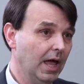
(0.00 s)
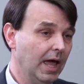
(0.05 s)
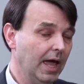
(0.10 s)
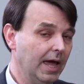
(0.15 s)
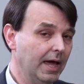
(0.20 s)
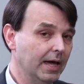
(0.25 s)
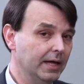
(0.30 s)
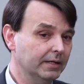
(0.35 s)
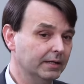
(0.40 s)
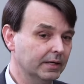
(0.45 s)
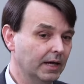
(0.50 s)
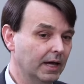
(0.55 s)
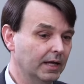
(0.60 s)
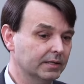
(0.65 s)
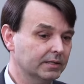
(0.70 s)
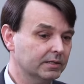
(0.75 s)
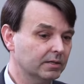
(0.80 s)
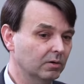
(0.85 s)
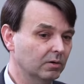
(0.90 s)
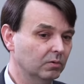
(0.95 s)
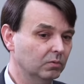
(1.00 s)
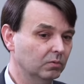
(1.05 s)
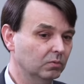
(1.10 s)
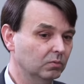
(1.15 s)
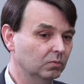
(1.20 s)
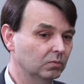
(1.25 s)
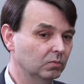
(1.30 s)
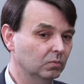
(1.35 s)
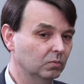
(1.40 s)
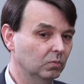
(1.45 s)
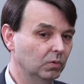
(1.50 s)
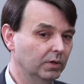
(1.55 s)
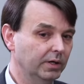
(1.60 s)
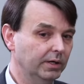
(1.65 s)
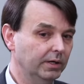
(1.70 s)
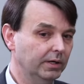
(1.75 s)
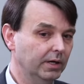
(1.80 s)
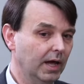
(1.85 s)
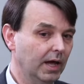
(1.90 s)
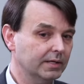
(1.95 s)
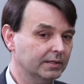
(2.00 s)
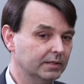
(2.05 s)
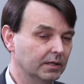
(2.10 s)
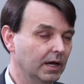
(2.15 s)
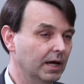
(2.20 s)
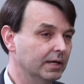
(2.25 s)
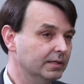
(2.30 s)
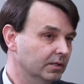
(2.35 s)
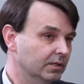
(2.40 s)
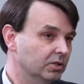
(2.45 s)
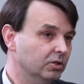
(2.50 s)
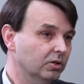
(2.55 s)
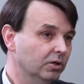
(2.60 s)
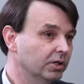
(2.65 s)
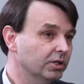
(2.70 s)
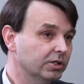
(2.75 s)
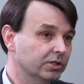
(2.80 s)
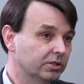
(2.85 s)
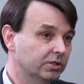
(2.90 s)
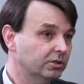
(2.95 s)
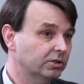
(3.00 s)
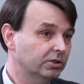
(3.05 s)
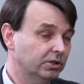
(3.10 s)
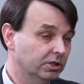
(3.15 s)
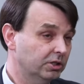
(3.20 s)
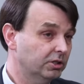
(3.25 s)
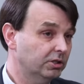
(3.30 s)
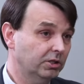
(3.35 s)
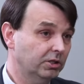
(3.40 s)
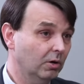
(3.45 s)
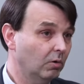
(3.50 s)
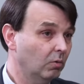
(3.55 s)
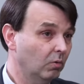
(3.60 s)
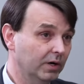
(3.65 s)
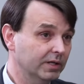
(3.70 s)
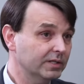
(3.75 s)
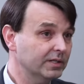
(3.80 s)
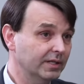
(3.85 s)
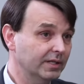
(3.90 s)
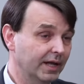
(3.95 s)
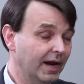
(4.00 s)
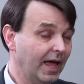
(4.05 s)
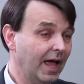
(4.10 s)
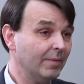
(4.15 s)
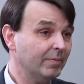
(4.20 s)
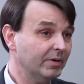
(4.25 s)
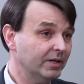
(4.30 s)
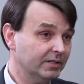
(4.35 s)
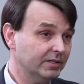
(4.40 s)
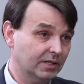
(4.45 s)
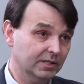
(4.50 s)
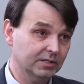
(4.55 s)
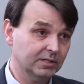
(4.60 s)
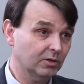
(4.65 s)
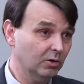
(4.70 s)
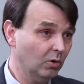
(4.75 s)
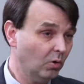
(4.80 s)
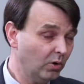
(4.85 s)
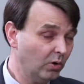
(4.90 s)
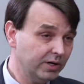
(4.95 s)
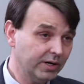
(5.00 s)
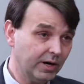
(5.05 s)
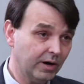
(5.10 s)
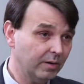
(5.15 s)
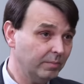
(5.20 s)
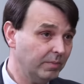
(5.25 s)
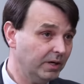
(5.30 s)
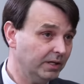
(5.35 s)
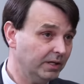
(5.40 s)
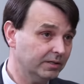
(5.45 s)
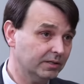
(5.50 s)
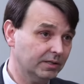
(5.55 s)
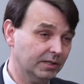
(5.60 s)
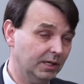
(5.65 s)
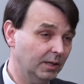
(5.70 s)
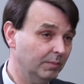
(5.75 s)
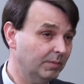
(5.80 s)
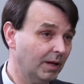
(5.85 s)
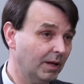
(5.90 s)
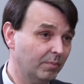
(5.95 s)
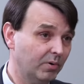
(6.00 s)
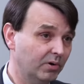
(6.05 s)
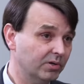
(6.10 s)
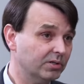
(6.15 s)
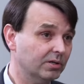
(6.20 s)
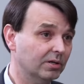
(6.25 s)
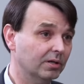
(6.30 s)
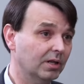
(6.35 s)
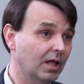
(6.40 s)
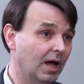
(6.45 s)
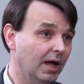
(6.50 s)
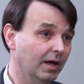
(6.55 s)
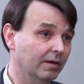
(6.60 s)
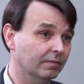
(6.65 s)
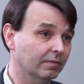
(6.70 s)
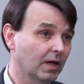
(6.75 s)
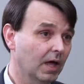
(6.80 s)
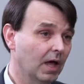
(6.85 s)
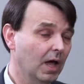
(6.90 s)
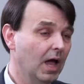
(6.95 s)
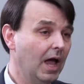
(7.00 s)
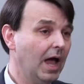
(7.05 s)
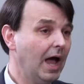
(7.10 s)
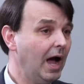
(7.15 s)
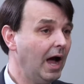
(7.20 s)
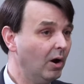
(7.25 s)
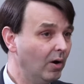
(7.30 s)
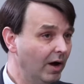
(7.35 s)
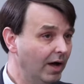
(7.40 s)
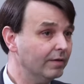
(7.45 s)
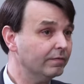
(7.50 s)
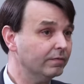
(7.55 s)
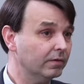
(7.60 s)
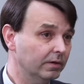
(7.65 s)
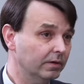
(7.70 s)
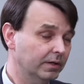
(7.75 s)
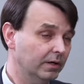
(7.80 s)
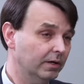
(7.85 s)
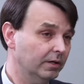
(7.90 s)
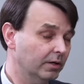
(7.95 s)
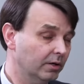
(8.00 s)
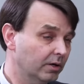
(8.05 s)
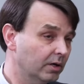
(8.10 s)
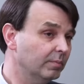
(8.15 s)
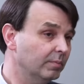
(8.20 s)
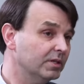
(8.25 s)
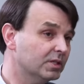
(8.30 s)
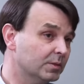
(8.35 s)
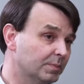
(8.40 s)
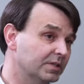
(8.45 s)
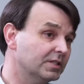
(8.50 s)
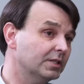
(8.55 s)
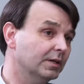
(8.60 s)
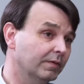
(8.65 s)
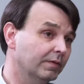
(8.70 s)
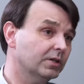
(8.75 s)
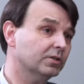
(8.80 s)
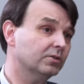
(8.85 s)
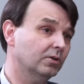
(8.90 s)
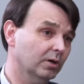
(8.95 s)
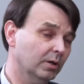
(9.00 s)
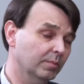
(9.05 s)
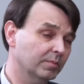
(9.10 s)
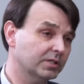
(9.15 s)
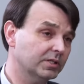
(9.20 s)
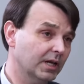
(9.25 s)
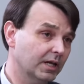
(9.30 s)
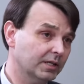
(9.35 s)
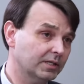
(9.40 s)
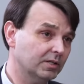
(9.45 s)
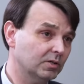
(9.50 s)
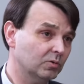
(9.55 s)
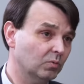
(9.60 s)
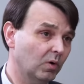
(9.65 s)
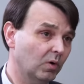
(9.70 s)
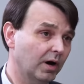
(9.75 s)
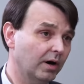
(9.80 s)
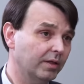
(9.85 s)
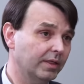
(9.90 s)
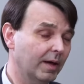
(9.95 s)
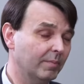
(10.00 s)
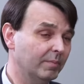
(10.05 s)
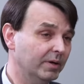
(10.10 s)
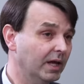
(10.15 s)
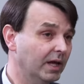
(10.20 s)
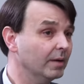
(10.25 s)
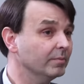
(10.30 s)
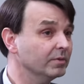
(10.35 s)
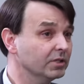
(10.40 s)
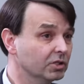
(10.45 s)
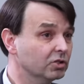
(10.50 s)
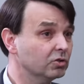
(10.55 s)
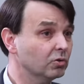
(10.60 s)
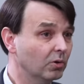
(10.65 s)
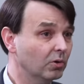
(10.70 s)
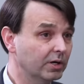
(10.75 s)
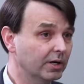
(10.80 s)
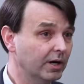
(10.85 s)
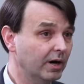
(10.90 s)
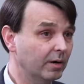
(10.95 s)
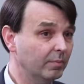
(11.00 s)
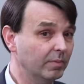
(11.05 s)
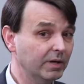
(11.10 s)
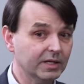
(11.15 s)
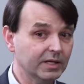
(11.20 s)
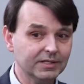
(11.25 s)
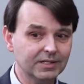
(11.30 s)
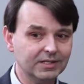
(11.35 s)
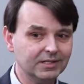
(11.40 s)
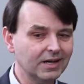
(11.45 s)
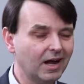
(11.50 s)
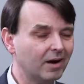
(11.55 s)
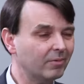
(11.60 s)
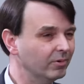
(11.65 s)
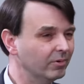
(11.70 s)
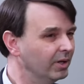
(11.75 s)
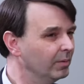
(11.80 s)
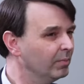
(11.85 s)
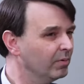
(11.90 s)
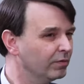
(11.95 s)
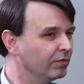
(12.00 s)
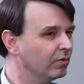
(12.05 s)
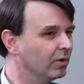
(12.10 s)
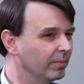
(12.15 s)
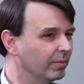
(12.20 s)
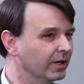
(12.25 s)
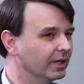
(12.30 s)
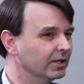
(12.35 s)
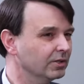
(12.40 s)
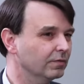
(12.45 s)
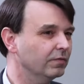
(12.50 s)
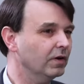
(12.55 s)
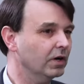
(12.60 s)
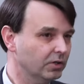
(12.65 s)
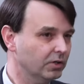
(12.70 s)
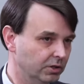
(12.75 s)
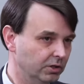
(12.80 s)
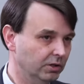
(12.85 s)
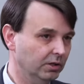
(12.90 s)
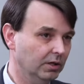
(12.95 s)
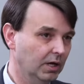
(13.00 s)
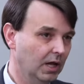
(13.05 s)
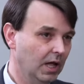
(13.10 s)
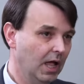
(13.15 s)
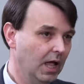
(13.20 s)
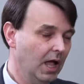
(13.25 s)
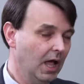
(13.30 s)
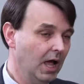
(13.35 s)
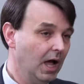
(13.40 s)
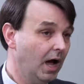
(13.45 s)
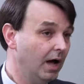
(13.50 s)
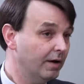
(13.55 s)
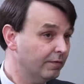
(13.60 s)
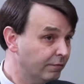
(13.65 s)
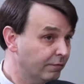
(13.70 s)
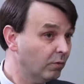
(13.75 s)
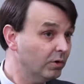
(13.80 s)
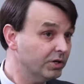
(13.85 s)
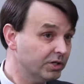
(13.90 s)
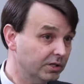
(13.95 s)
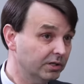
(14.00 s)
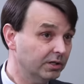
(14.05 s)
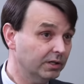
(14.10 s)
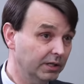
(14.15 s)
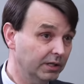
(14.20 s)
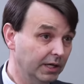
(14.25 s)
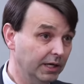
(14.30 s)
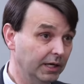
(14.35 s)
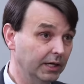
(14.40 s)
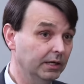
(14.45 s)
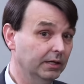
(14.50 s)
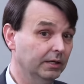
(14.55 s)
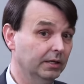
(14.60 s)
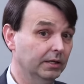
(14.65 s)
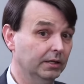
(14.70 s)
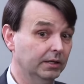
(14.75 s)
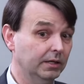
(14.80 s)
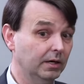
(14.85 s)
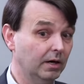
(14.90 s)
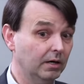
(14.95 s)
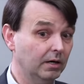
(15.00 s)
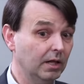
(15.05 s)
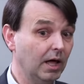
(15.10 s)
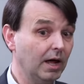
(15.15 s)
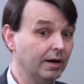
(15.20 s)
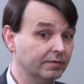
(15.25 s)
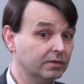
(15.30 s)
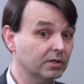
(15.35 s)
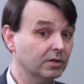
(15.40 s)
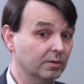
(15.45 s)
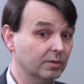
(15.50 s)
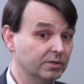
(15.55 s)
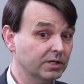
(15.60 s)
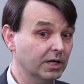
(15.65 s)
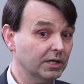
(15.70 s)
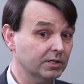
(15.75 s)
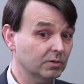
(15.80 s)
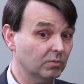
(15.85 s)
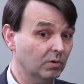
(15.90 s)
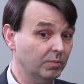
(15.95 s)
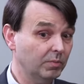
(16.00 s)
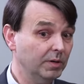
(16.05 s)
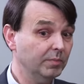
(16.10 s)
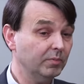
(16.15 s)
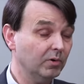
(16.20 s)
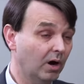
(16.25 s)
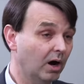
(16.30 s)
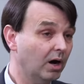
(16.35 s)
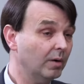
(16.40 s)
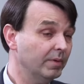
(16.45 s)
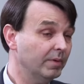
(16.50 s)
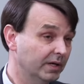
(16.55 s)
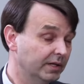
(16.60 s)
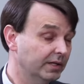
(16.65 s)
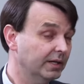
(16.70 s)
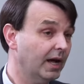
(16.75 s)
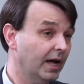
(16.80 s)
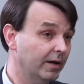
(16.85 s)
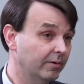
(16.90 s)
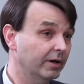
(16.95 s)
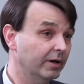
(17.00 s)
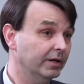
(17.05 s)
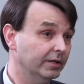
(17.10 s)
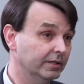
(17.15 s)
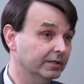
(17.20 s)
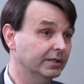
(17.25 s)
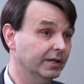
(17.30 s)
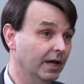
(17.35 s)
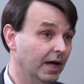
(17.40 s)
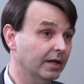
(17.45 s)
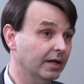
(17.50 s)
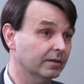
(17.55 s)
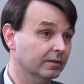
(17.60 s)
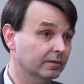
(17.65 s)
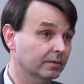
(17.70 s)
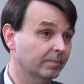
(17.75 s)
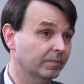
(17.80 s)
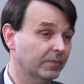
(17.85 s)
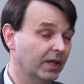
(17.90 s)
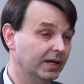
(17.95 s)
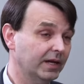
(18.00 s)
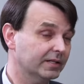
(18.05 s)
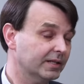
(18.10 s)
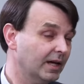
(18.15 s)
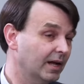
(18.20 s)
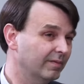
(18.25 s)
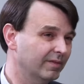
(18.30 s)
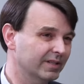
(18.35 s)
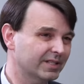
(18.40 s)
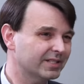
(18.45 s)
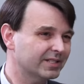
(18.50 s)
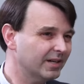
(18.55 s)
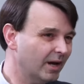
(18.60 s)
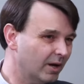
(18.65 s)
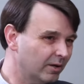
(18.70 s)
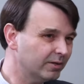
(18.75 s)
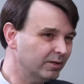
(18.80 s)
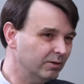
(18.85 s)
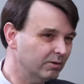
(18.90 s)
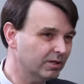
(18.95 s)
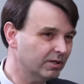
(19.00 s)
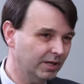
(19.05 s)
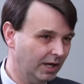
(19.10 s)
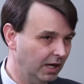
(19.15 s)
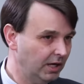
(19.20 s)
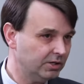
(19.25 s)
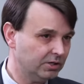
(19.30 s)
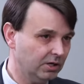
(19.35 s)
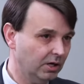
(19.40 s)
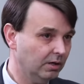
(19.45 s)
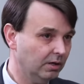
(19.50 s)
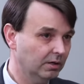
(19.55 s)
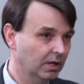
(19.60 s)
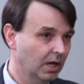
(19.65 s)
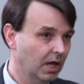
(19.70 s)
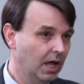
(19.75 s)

And so we, as a church, just don't want to see that happen. It's considered ordinary means to keep that person alive. However, there could be specific circumstances where that becomes extraordinary because it's not really performing its function. Unfortunately, there are a lot of circumstances where people are being dehydrated to death, and it's kind of a stealth euthanasia.